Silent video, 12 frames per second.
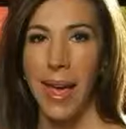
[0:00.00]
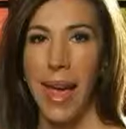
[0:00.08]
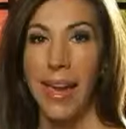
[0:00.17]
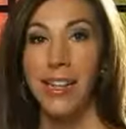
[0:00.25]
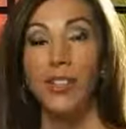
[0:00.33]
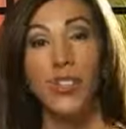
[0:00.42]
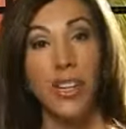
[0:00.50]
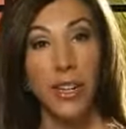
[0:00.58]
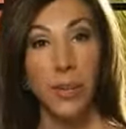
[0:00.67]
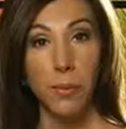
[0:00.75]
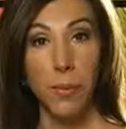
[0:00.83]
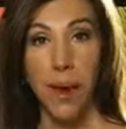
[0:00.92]
And in She
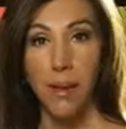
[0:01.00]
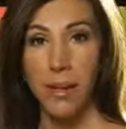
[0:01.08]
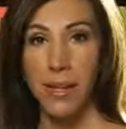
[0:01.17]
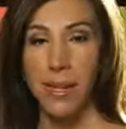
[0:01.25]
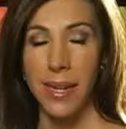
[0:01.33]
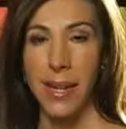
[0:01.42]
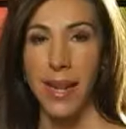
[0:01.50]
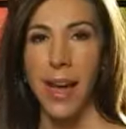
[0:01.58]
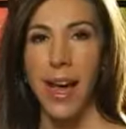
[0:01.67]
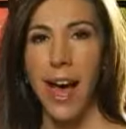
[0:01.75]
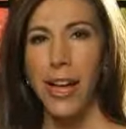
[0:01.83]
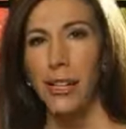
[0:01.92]
Knows Parenting,
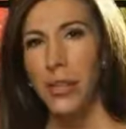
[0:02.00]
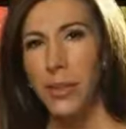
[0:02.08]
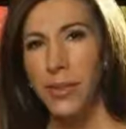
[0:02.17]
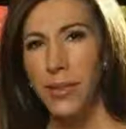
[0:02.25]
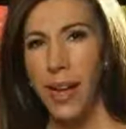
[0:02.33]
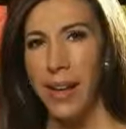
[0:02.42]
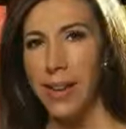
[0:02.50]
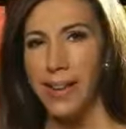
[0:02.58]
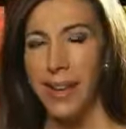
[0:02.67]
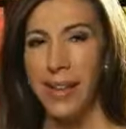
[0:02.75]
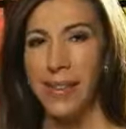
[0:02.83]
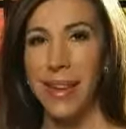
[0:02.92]
a new study
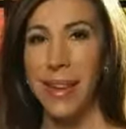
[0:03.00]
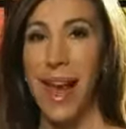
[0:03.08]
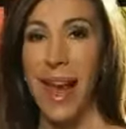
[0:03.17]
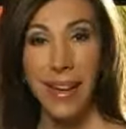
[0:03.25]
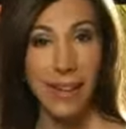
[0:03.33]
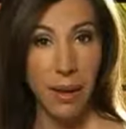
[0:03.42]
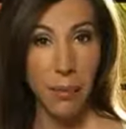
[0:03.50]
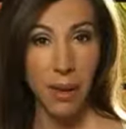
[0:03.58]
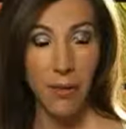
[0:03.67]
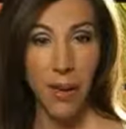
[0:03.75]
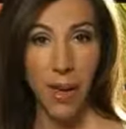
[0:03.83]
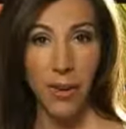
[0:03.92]
says that
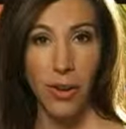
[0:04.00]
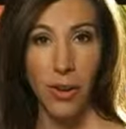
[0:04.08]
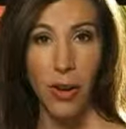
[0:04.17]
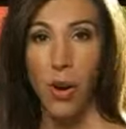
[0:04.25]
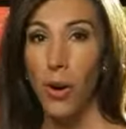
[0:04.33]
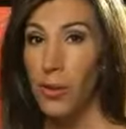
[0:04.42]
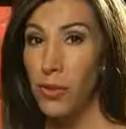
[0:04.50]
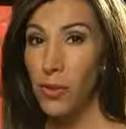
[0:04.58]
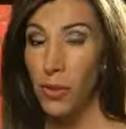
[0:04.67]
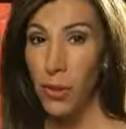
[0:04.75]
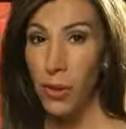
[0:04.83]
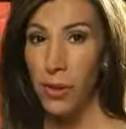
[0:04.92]
academic failure hurts
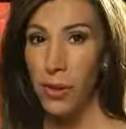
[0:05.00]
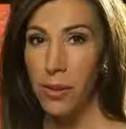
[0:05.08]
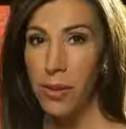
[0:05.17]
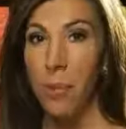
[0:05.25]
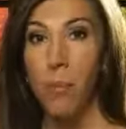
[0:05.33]
girls